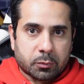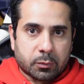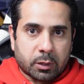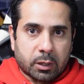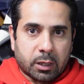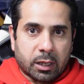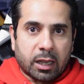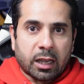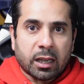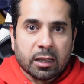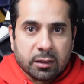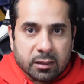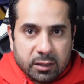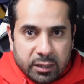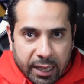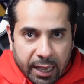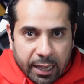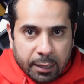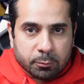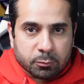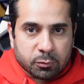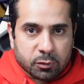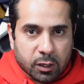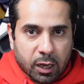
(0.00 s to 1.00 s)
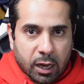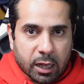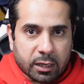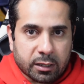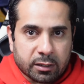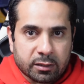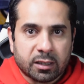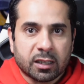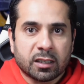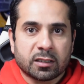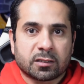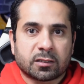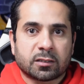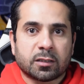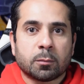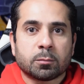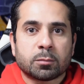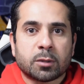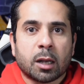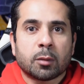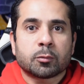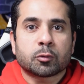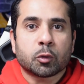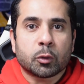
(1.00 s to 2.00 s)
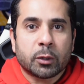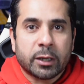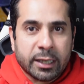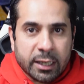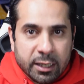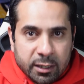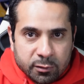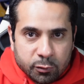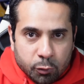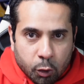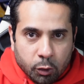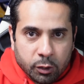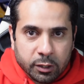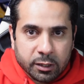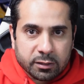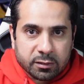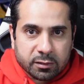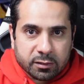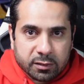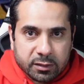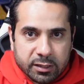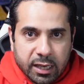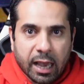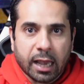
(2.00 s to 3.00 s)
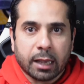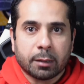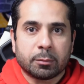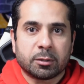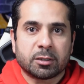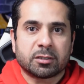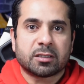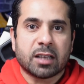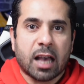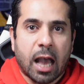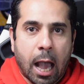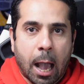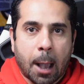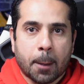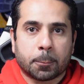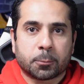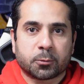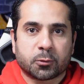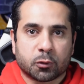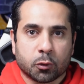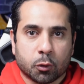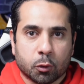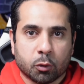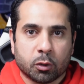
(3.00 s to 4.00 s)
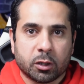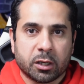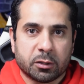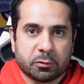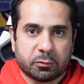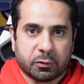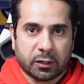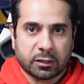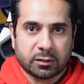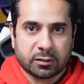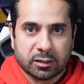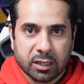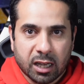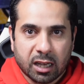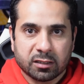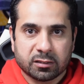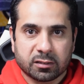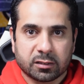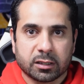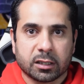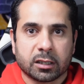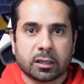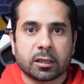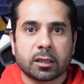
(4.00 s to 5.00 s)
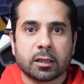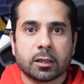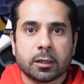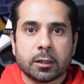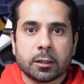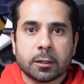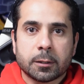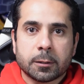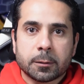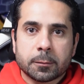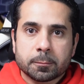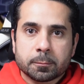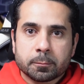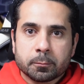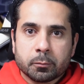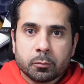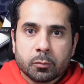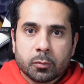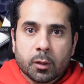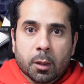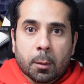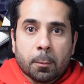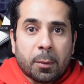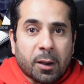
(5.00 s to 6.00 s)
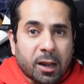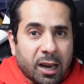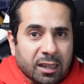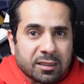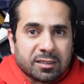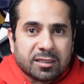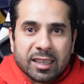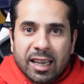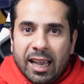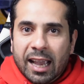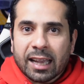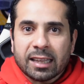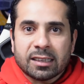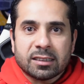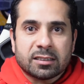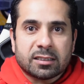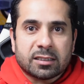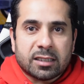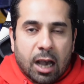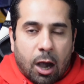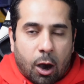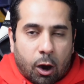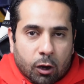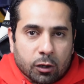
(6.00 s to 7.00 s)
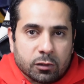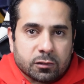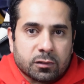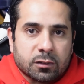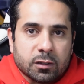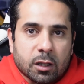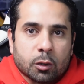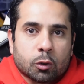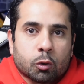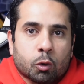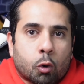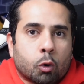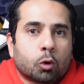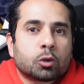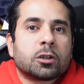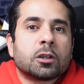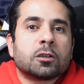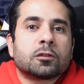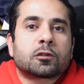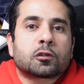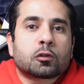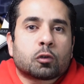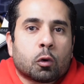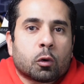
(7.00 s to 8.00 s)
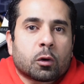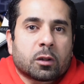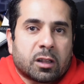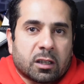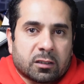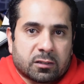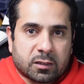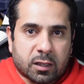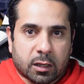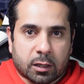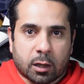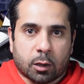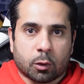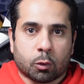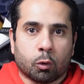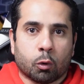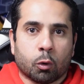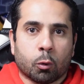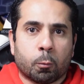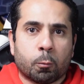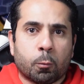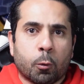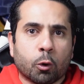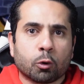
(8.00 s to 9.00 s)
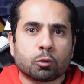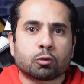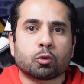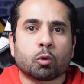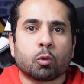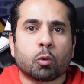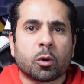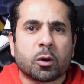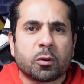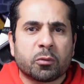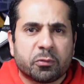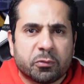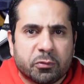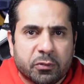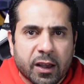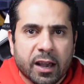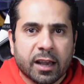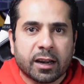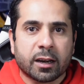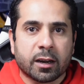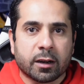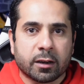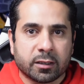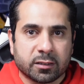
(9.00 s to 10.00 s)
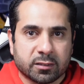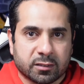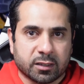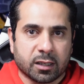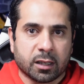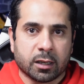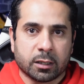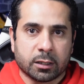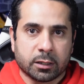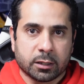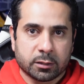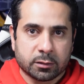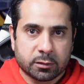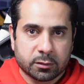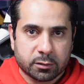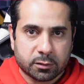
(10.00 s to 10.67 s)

in games like this. Sometimes when he's on his game, he's absolutely fantastic. But at the end, Arsenal couldn't score the second goal. Porto were very resilient.